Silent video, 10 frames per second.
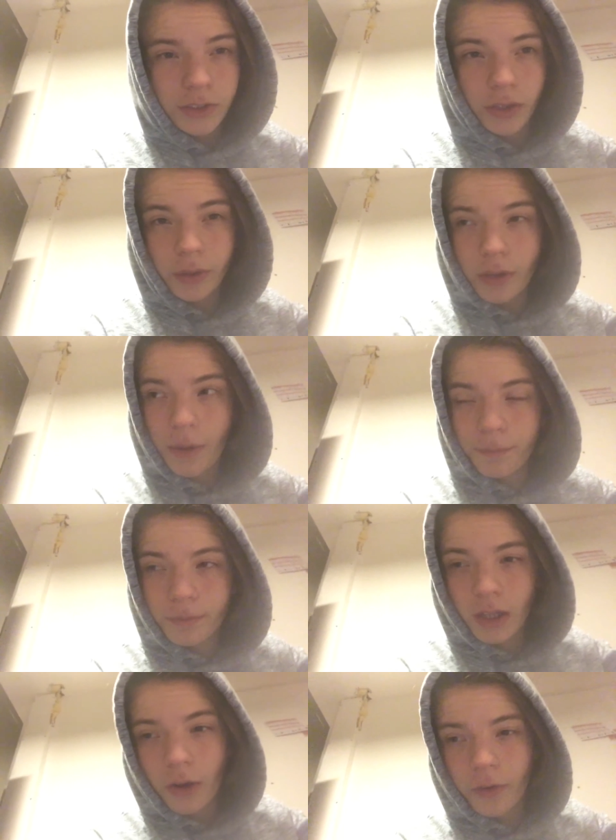So I'm
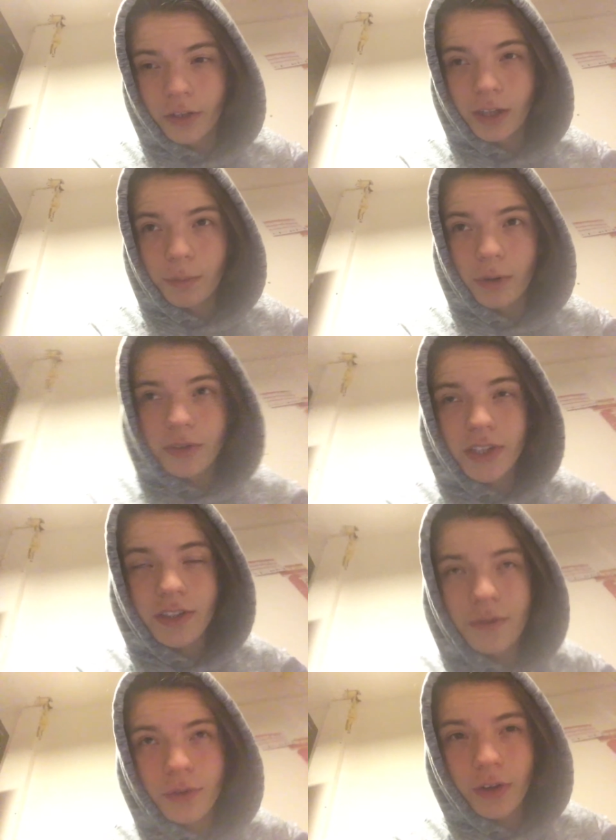currently in the
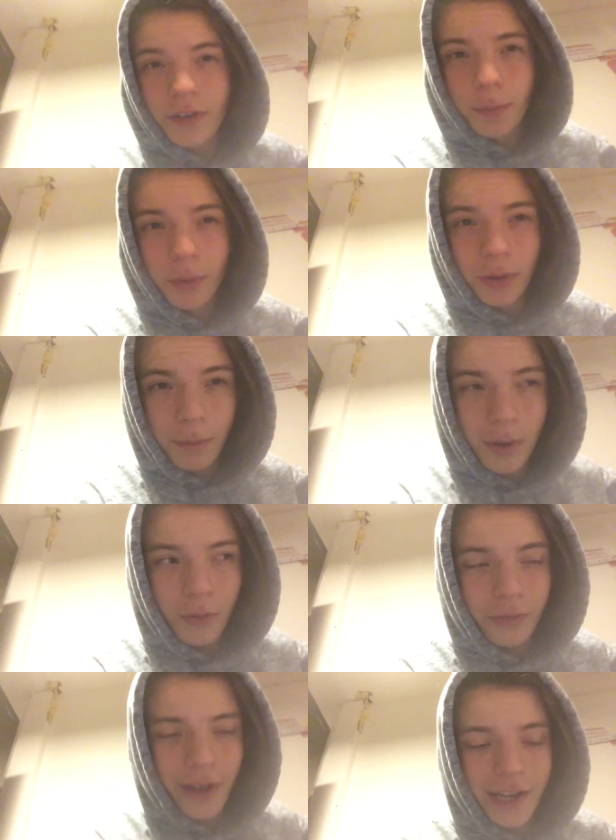process of trying to book a
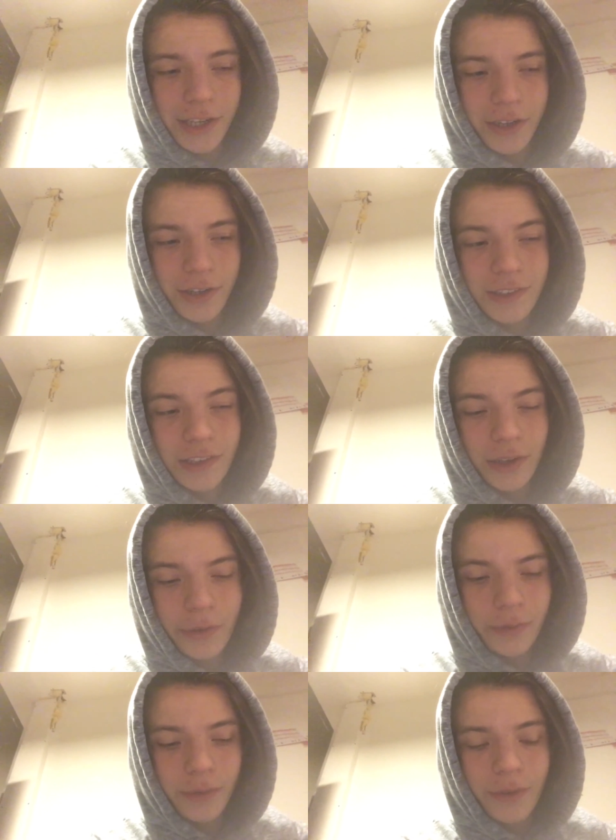meal for Ellie and I to go
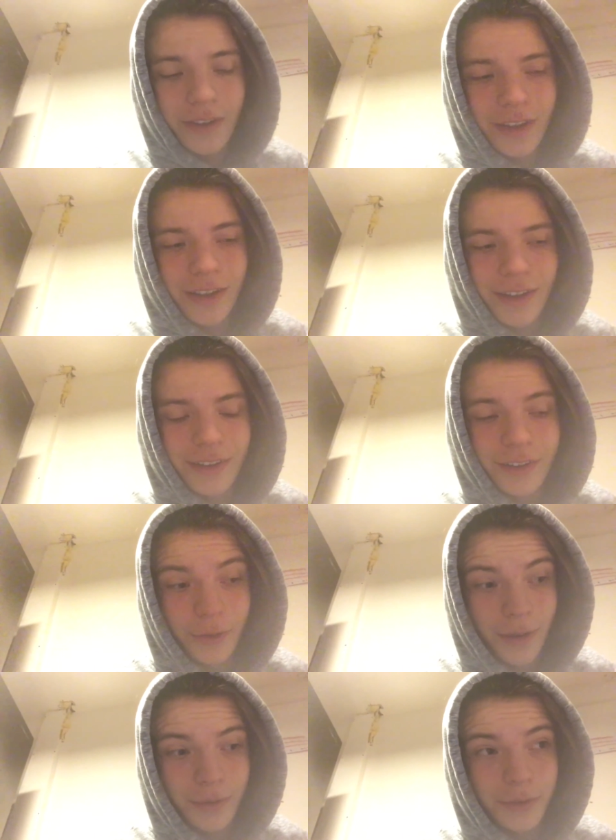uh, go
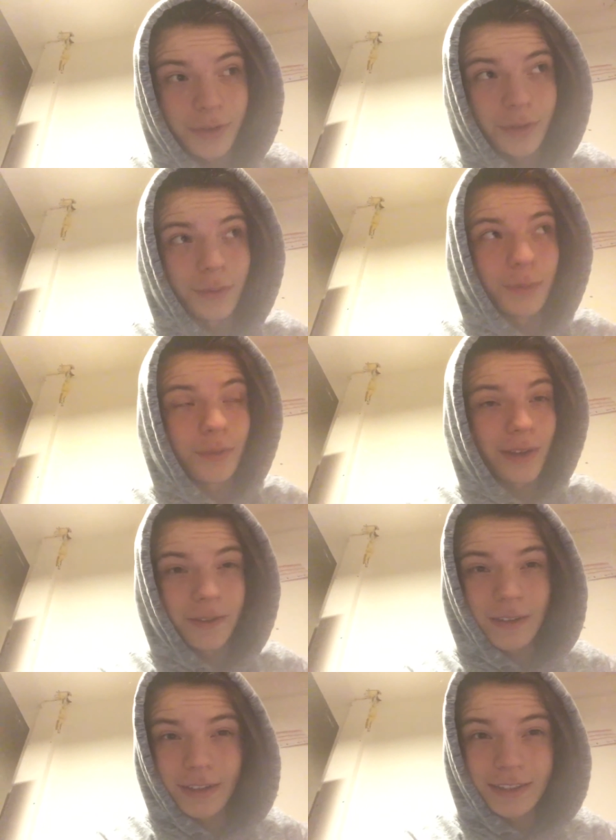out on, on
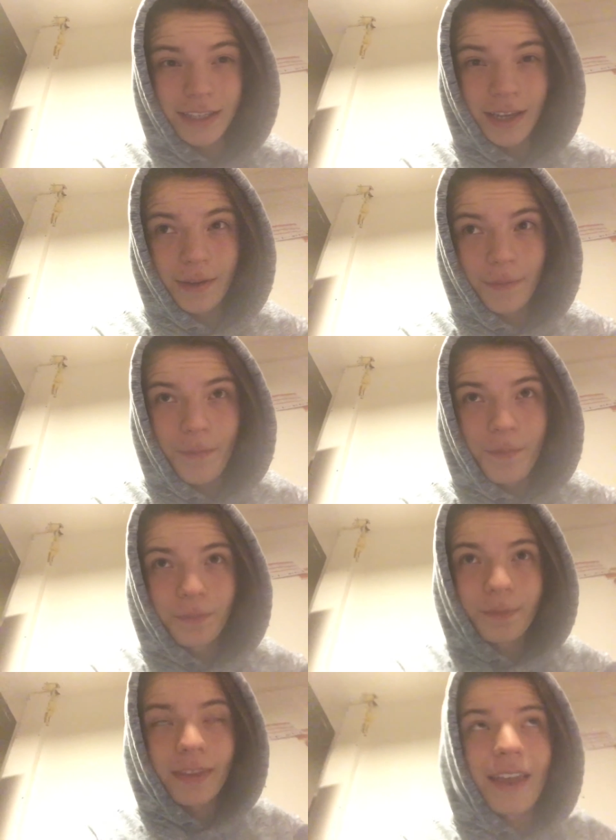Valentine's Day.
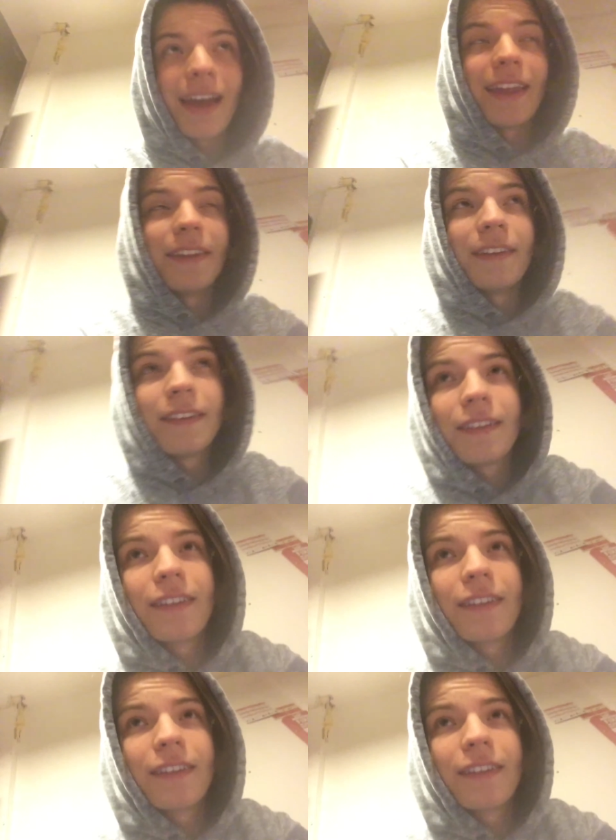And